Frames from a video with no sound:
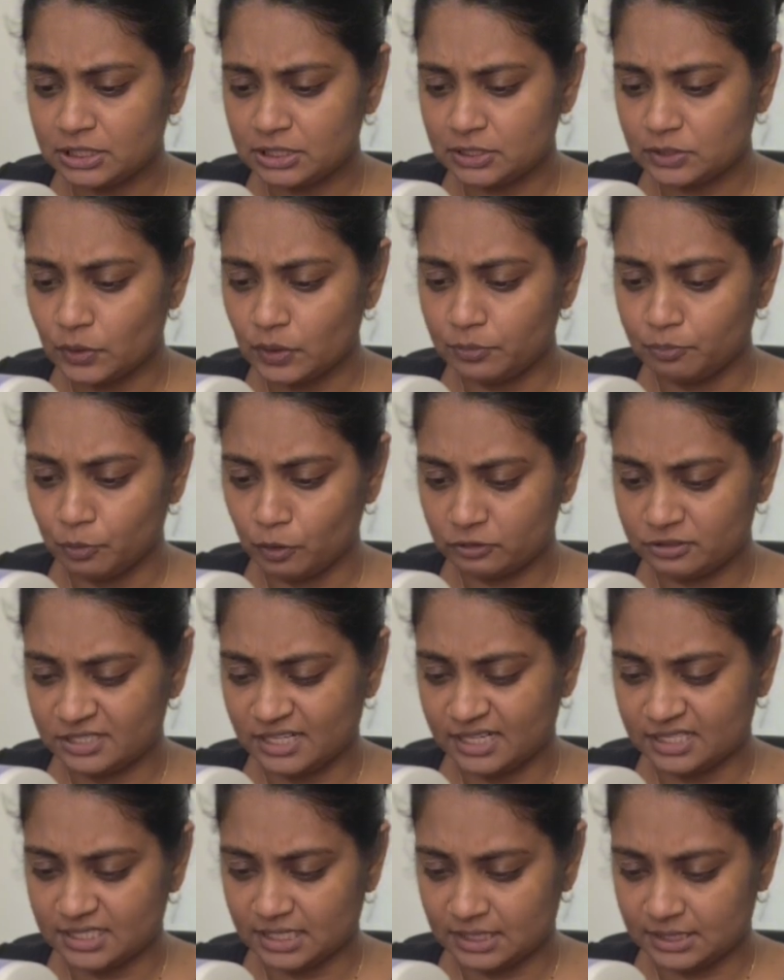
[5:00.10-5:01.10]
sewing both
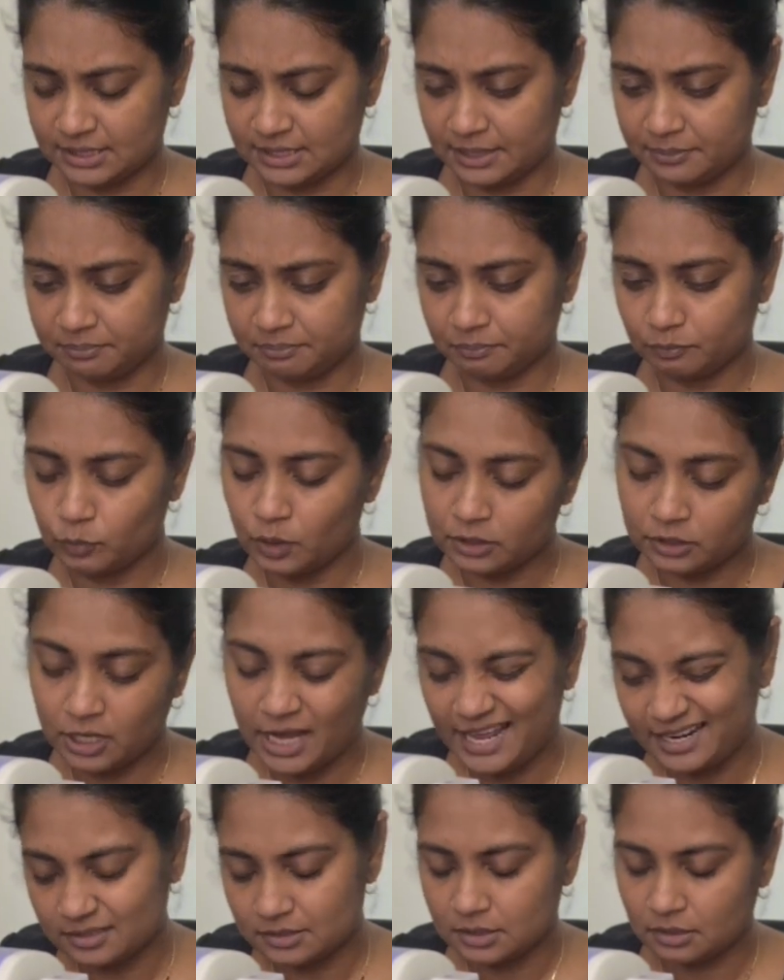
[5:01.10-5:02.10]
sides at the same, well, not
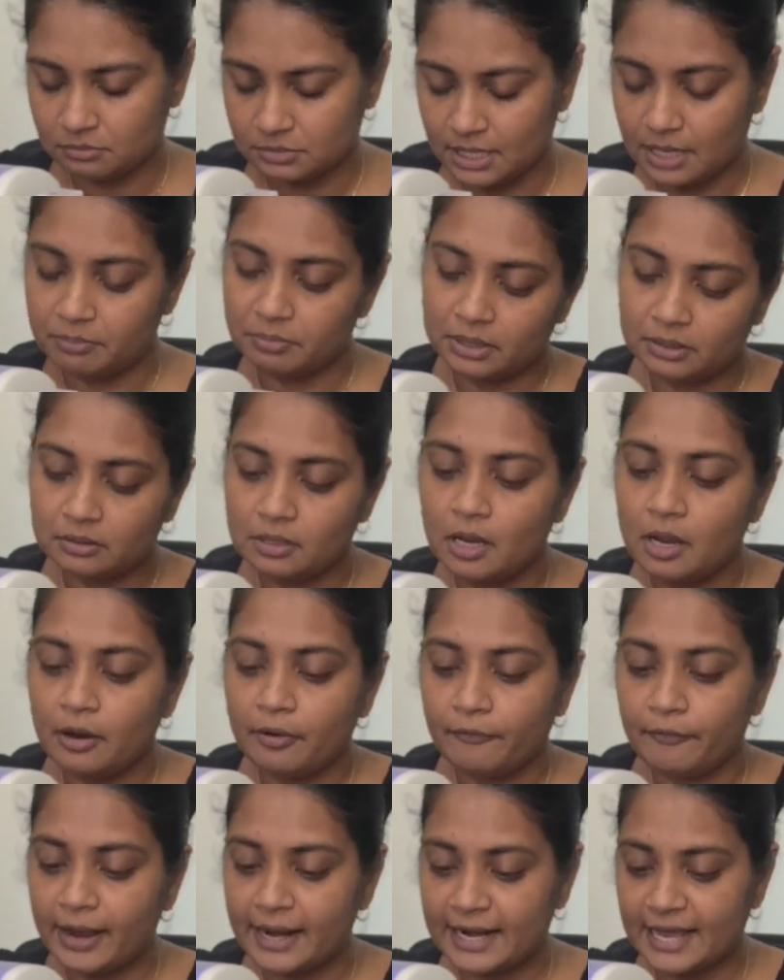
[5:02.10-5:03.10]
at the same time, but
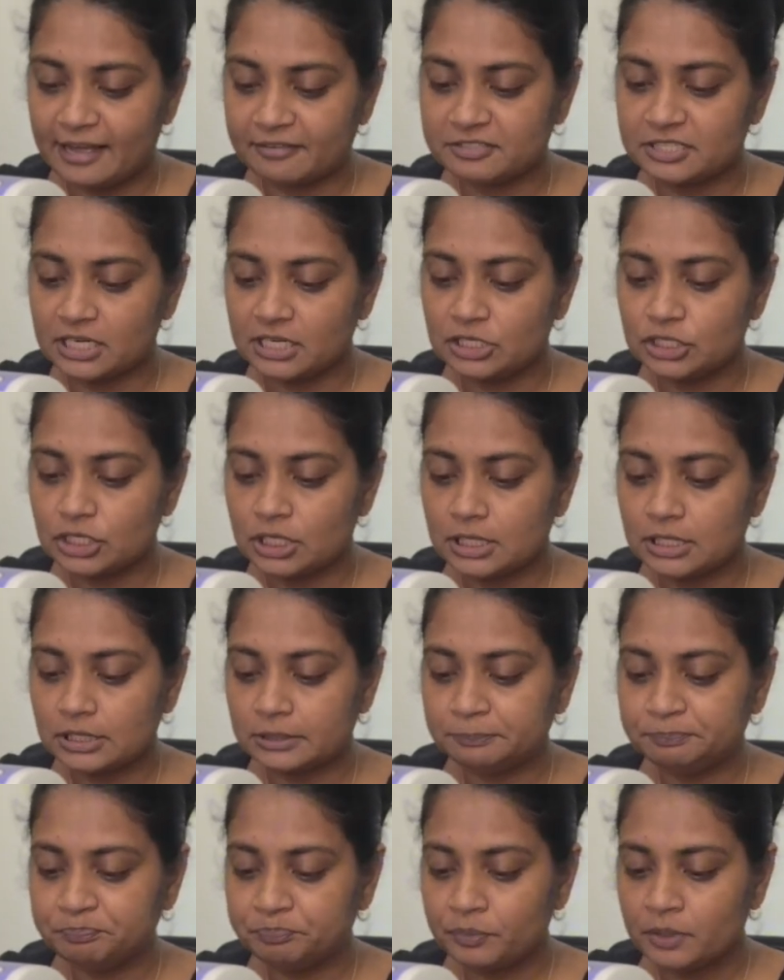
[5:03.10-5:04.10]
right after each other.
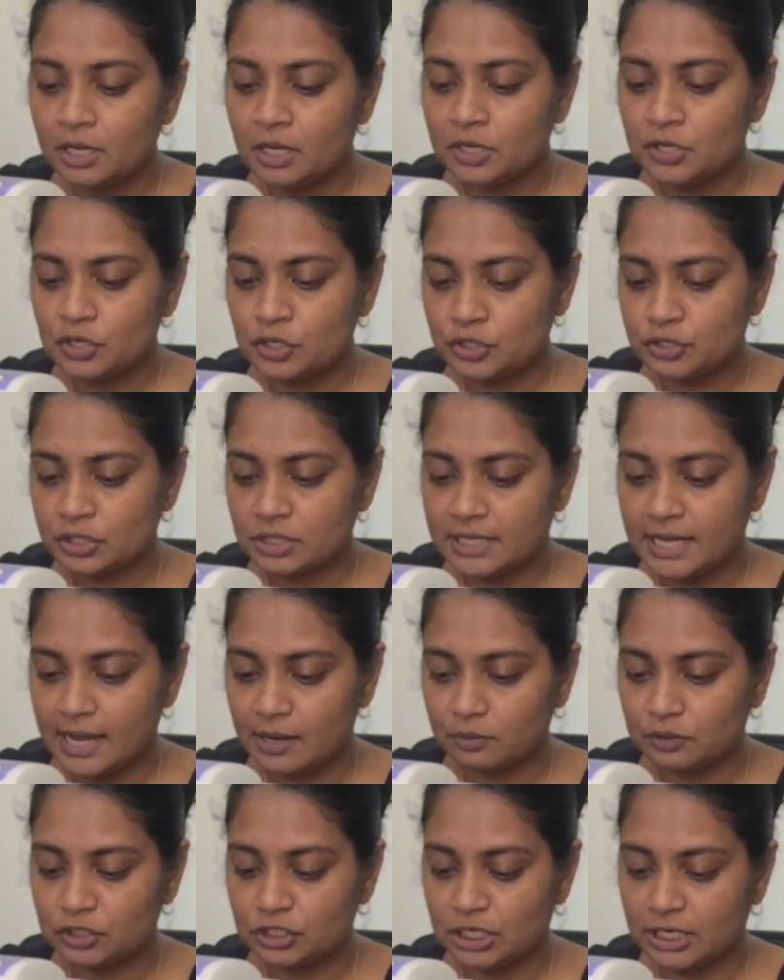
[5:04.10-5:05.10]
Usually I
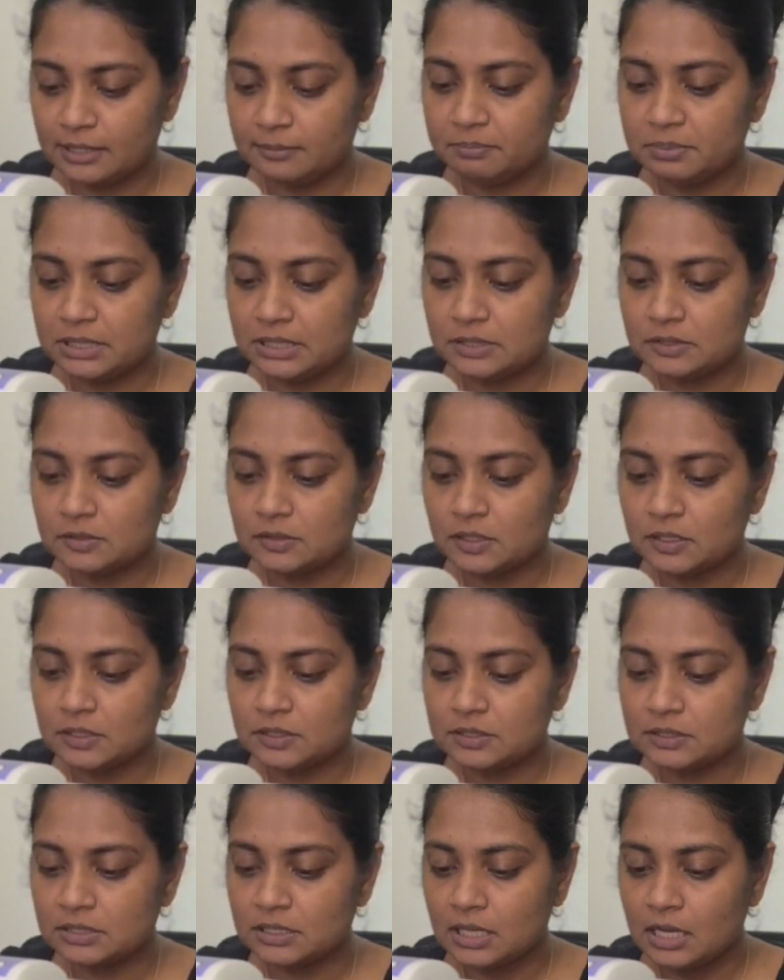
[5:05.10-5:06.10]
would chain piece this,